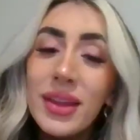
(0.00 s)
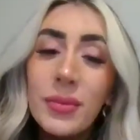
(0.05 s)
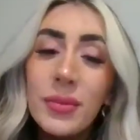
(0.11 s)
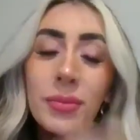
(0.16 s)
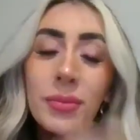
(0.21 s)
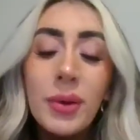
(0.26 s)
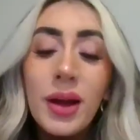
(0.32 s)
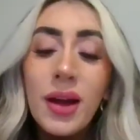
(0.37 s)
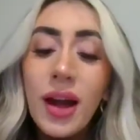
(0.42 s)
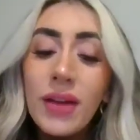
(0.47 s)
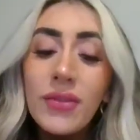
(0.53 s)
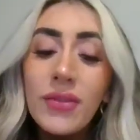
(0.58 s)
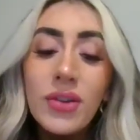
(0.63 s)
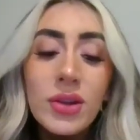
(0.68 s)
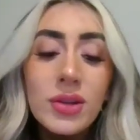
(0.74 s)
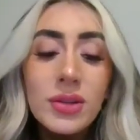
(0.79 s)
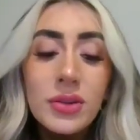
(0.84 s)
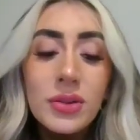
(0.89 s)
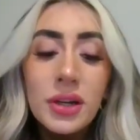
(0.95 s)
But I've
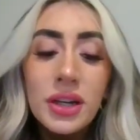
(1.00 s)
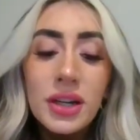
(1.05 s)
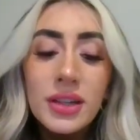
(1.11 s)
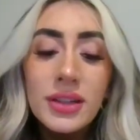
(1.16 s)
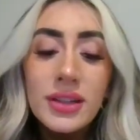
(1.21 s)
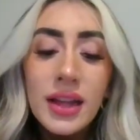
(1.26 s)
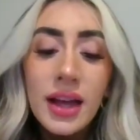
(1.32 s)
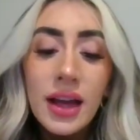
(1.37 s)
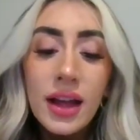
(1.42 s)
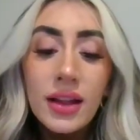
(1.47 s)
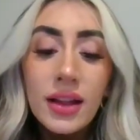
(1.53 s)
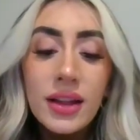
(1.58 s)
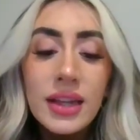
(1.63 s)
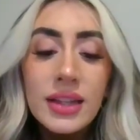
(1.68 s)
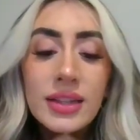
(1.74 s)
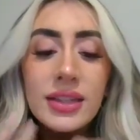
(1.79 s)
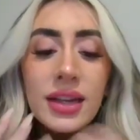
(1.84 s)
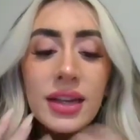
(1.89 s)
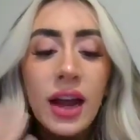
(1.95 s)
also heard that
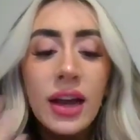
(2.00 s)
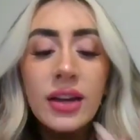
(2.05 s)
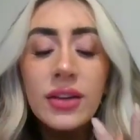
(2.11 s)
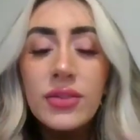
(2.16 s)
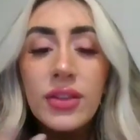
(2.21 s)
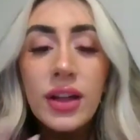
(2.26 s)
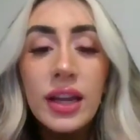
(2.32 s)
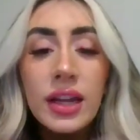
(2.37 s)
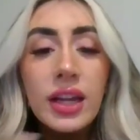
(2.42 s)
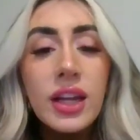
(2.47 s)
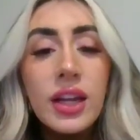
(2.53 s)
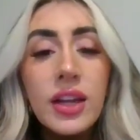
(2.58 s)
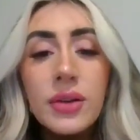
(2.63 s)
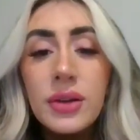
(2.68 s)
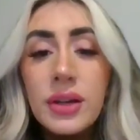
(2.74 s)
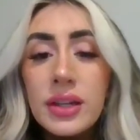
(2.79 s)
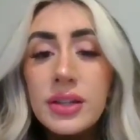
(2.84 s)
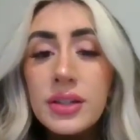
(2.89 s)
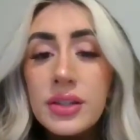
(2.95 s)
it's kind of like
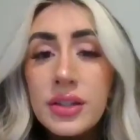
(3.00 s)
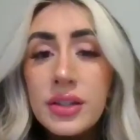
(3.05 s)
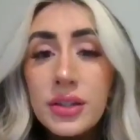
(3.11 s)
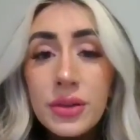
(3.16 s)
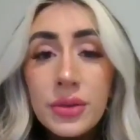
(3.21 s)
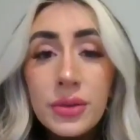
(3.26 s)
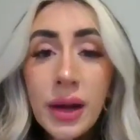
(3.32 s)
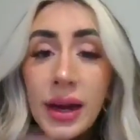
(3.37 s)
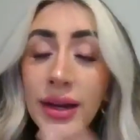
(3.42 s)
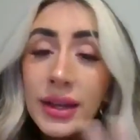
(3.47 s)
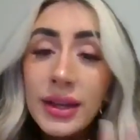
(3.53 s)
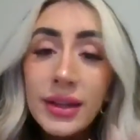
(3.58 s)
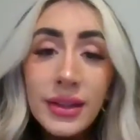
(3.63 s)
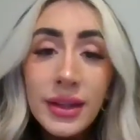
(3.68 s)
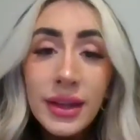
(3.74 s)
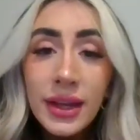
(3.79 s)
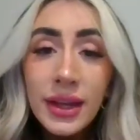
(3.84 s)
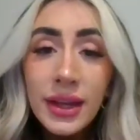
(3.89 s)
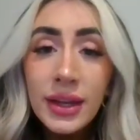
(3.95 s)
you can do
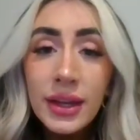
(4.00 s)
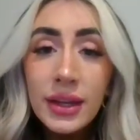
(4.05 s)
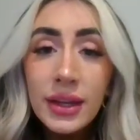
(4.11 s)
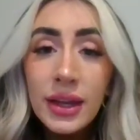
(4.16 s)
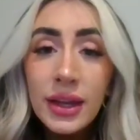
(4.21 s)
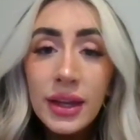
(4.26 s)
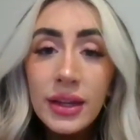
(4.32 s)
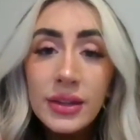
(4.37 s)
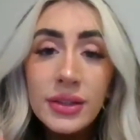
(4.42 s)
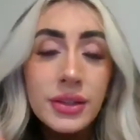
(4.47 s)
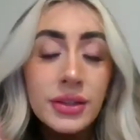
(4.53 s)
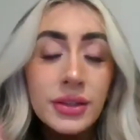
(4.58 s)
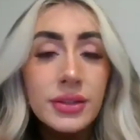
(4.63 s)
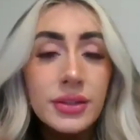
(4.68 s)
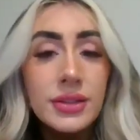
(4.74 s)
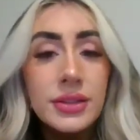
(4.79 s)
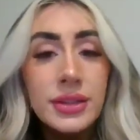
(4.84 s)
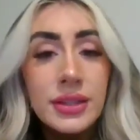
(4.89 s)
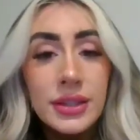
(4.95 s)
anything and you're
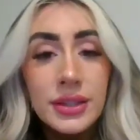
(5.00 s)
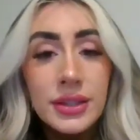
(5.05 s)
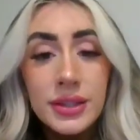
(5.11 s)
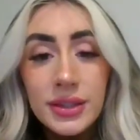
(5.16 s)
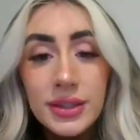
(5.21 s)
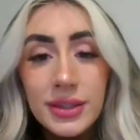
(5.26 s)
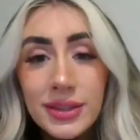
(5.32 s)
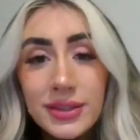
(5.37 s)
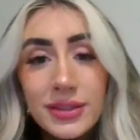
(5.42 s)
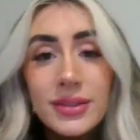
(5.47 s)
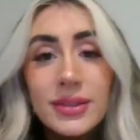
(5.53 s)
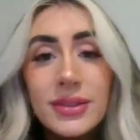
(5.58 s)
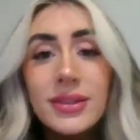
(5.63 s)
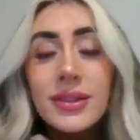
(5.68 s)
still